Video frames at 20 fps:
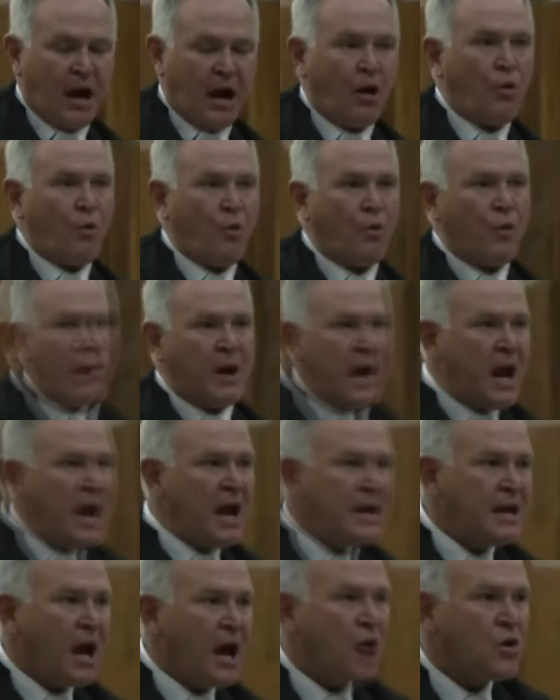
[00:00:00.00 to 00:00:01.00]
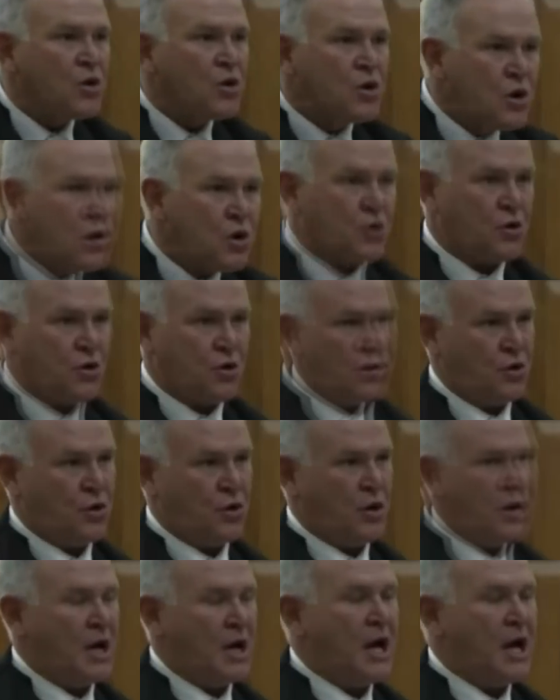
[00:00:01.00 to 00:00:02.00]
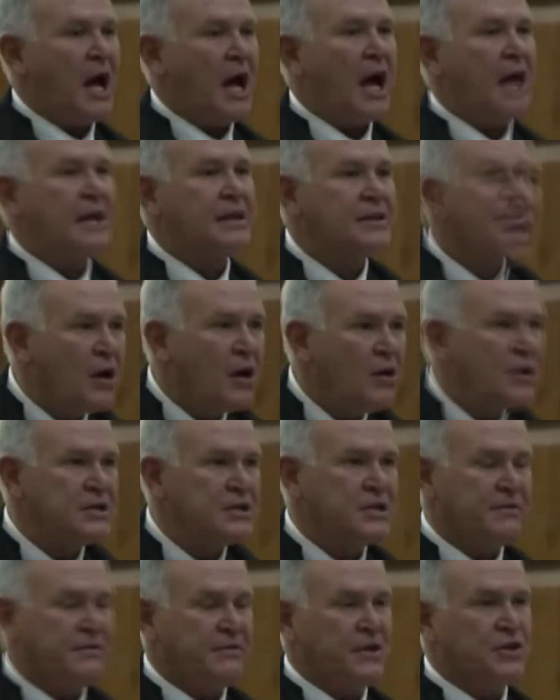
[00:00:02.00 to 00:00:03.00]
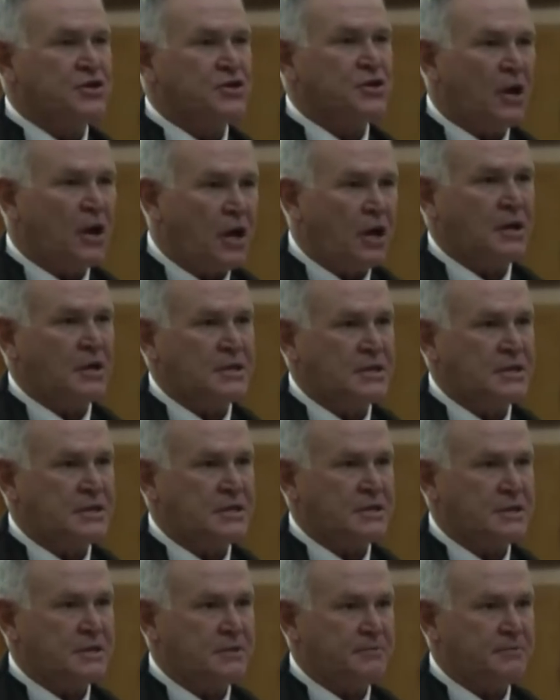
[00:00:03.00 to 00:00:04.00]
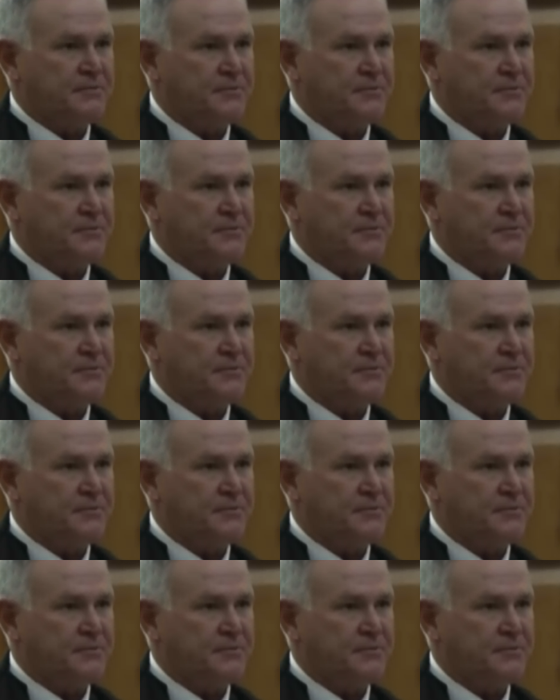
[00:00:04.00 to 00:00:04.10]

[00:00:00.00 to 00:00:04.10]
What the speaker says: Now, when I now look at dolus eventualis,